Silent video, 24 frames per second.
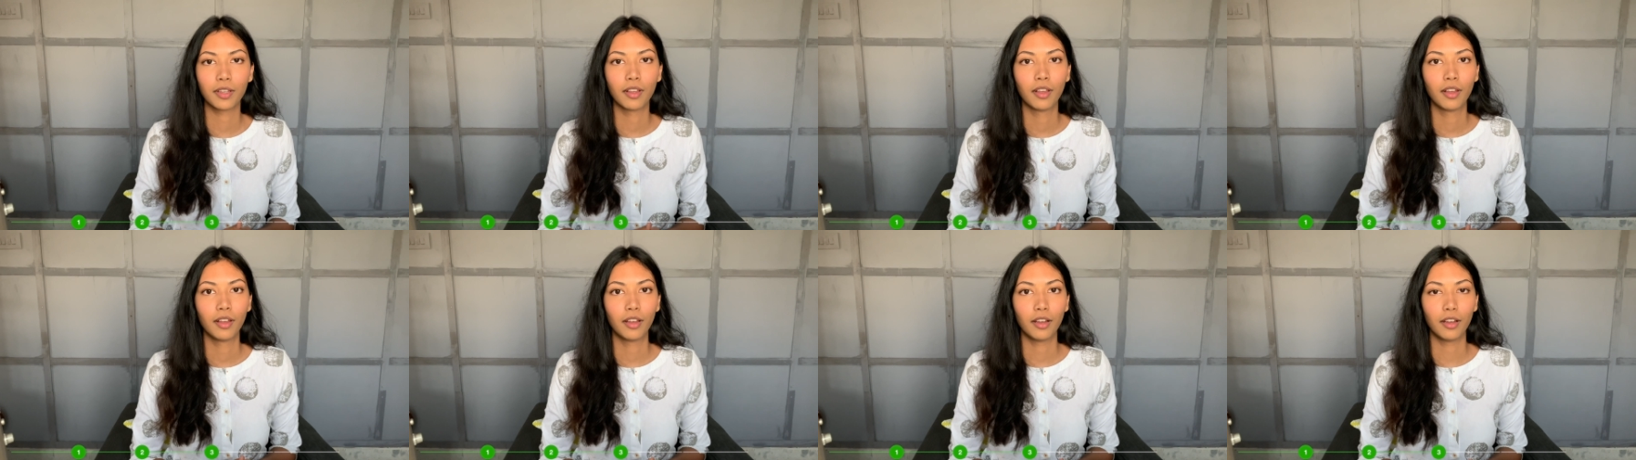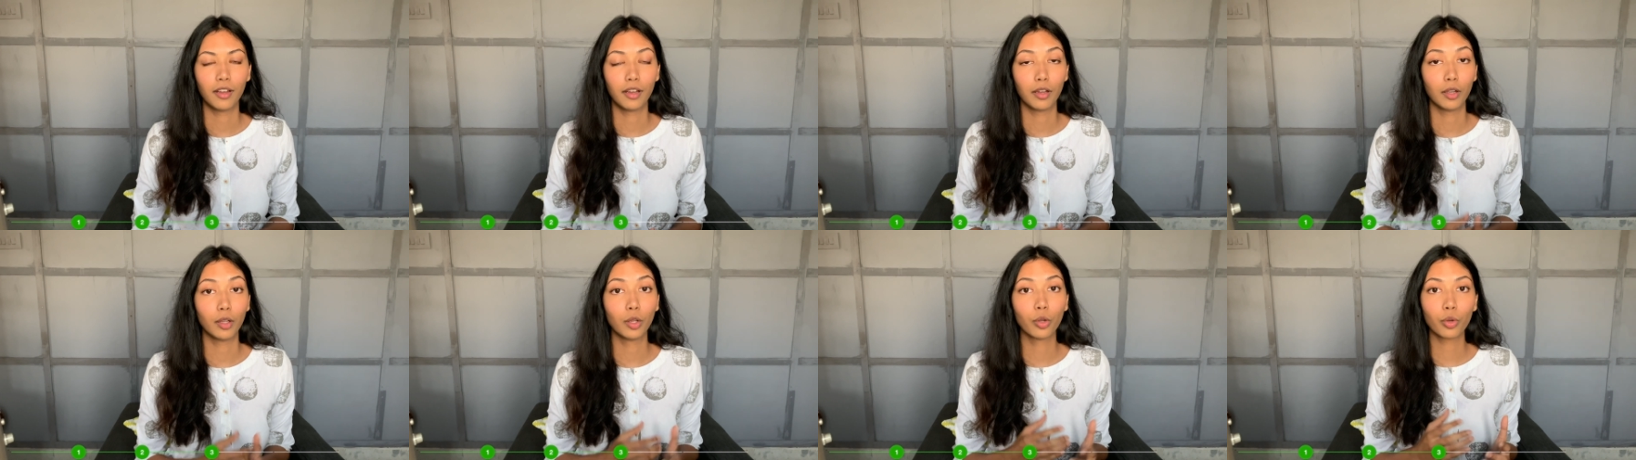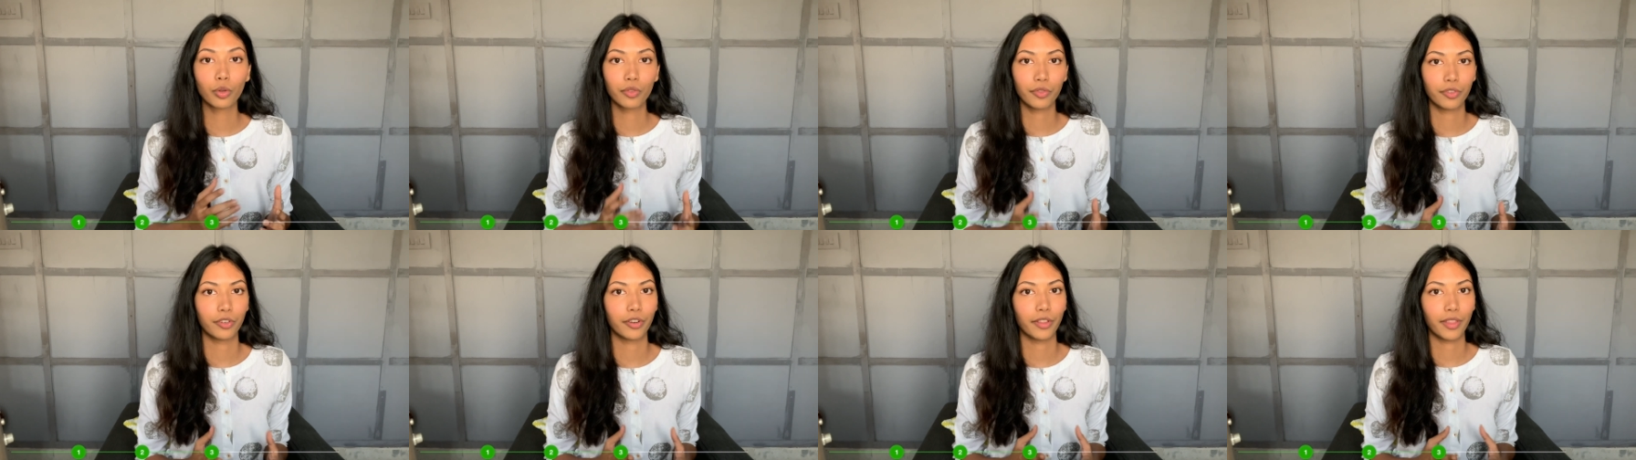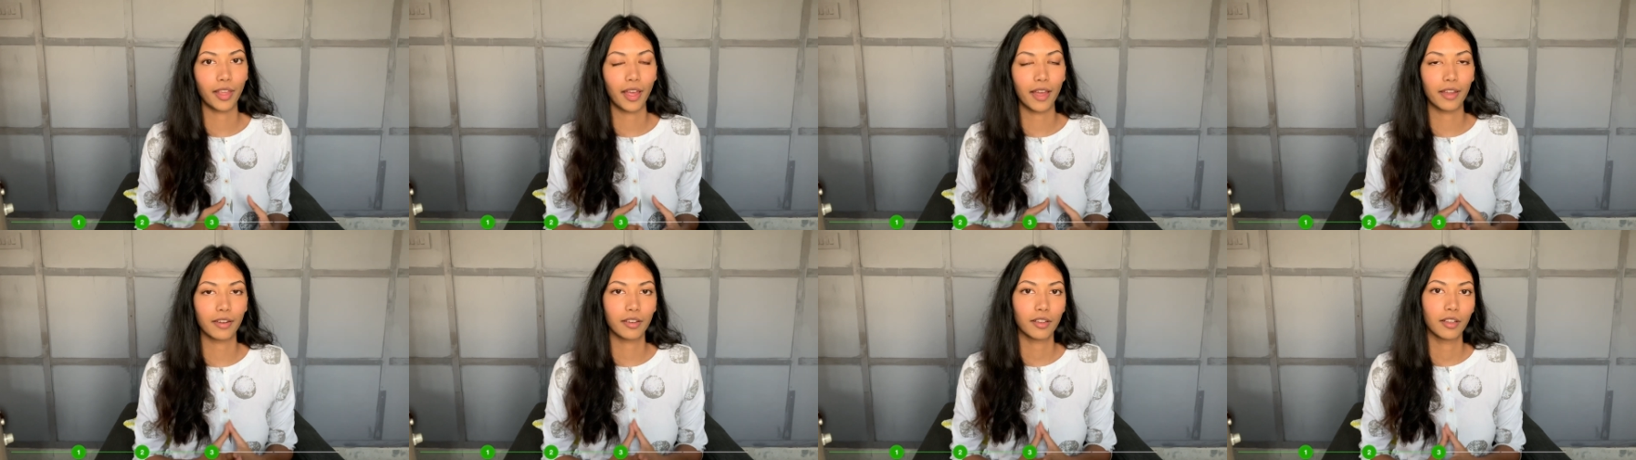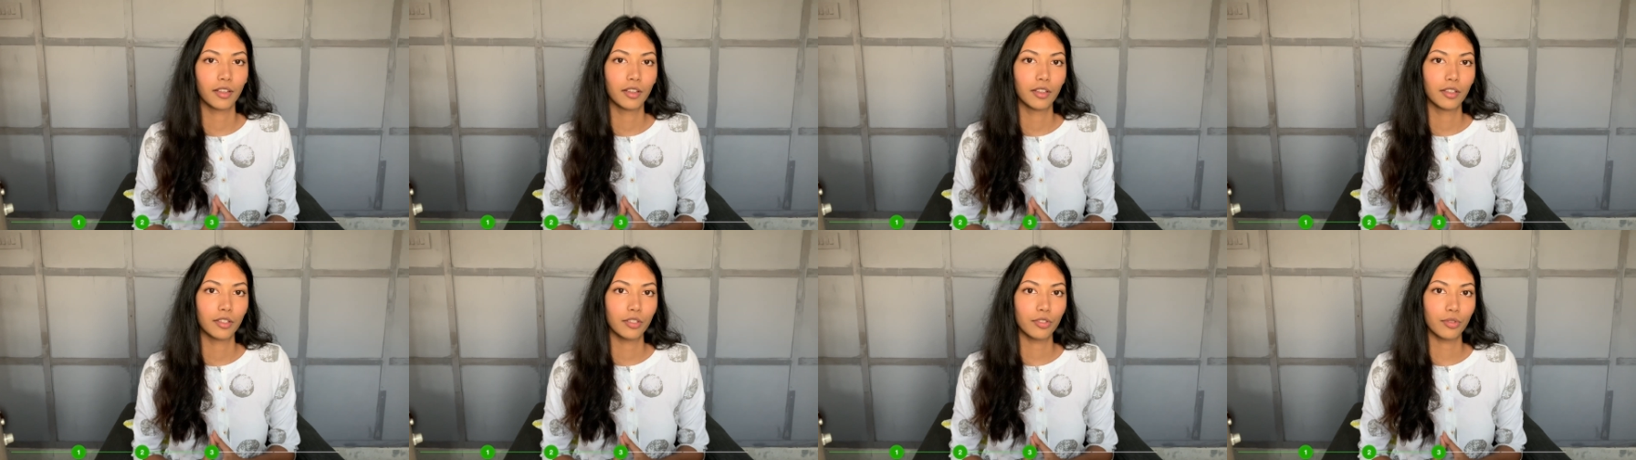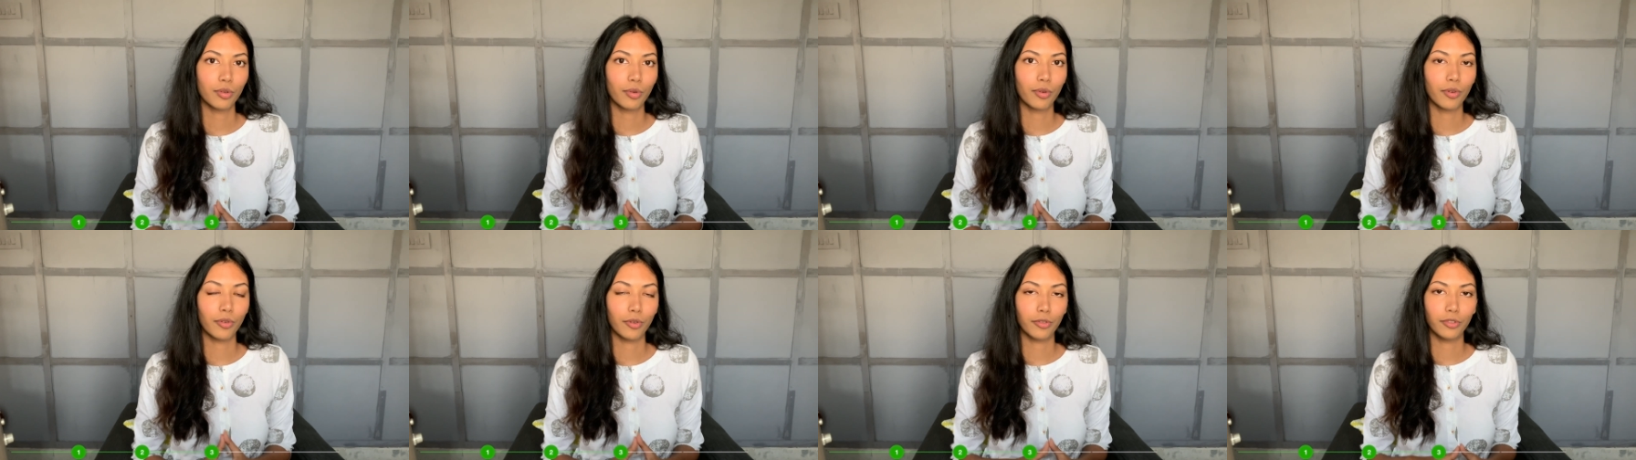uh, look for that.
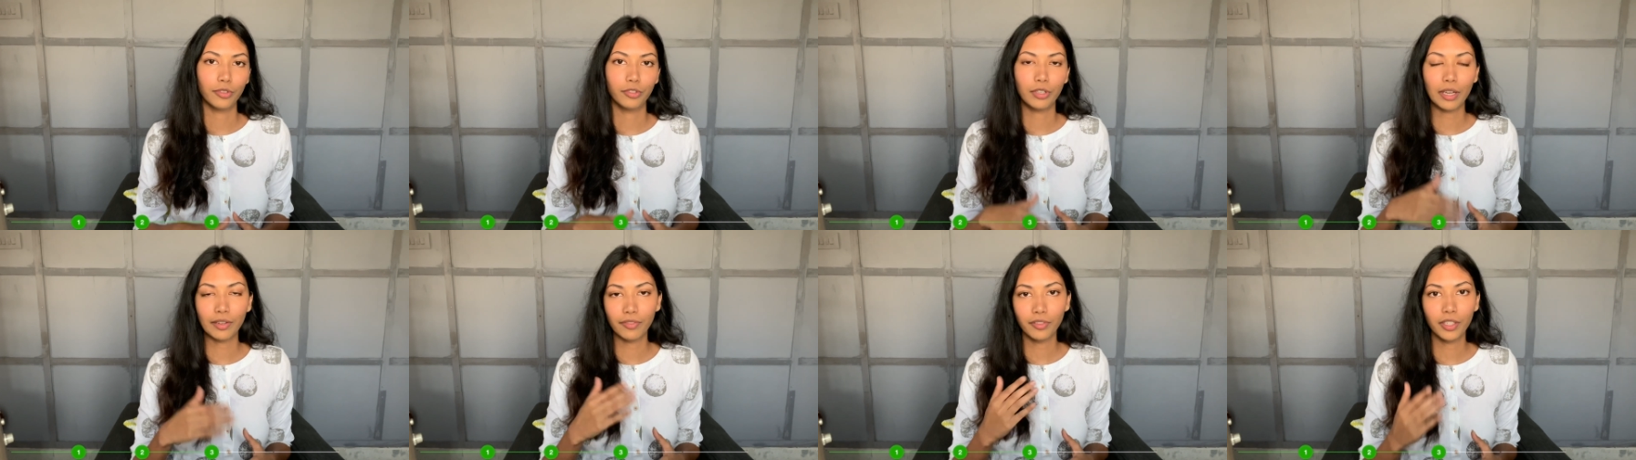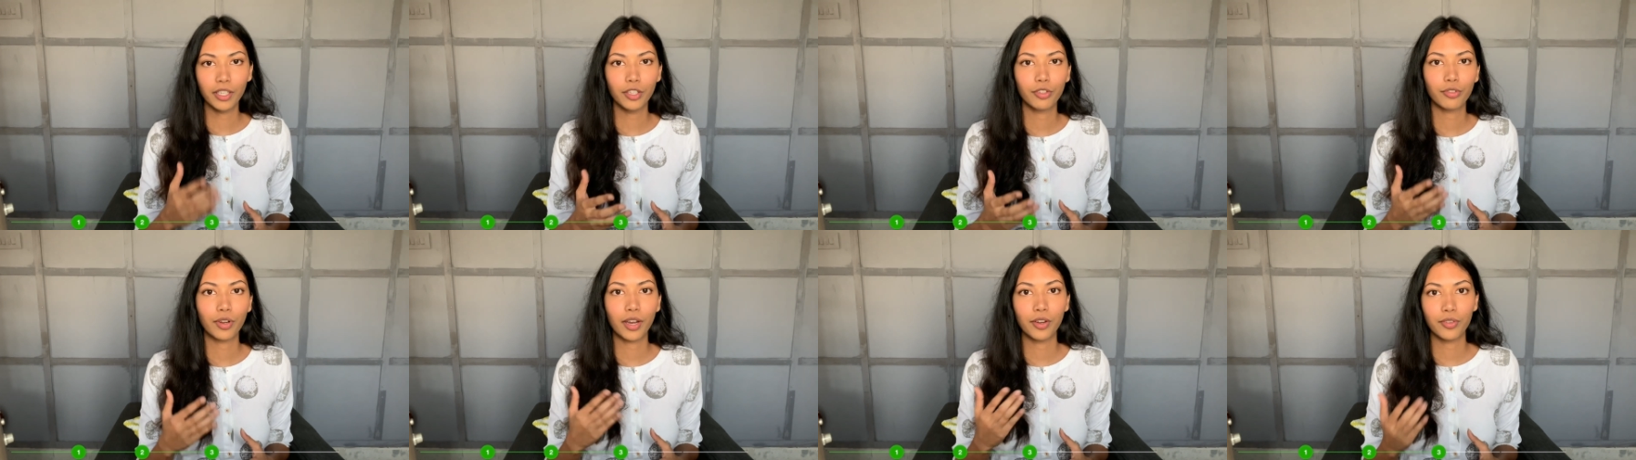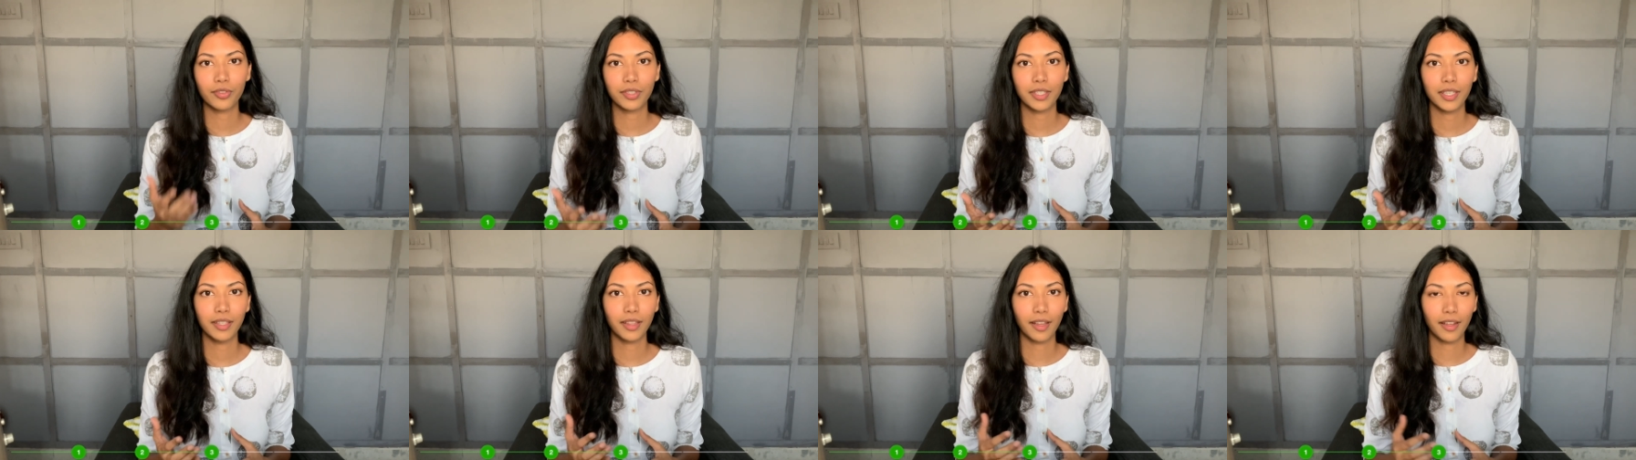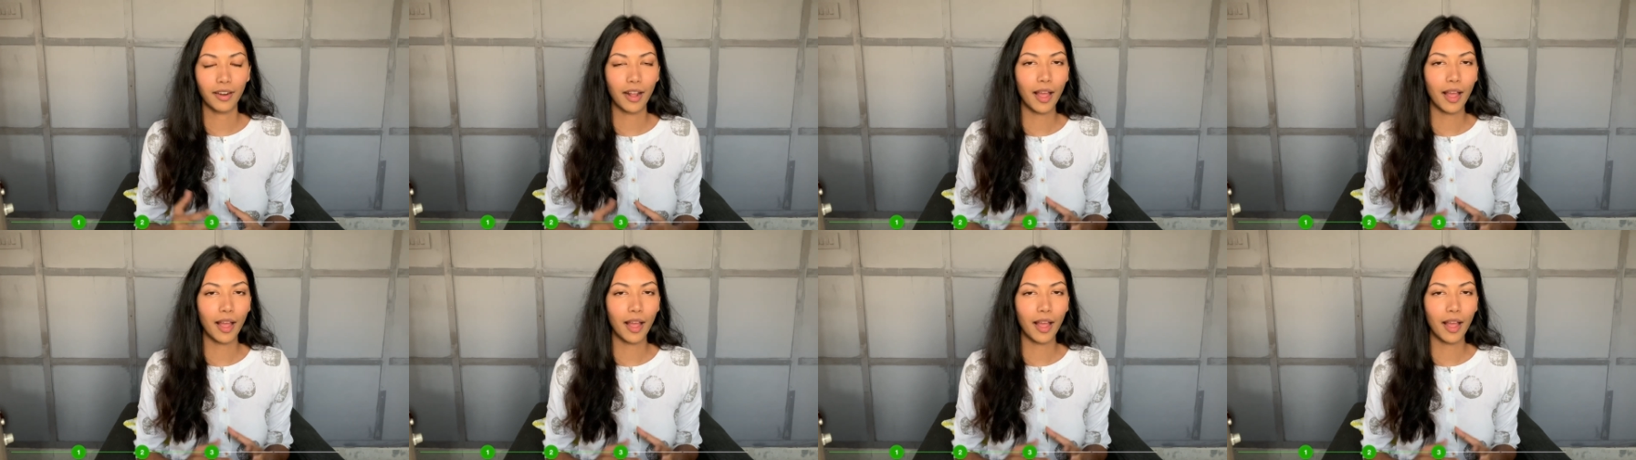So definitely try to see that.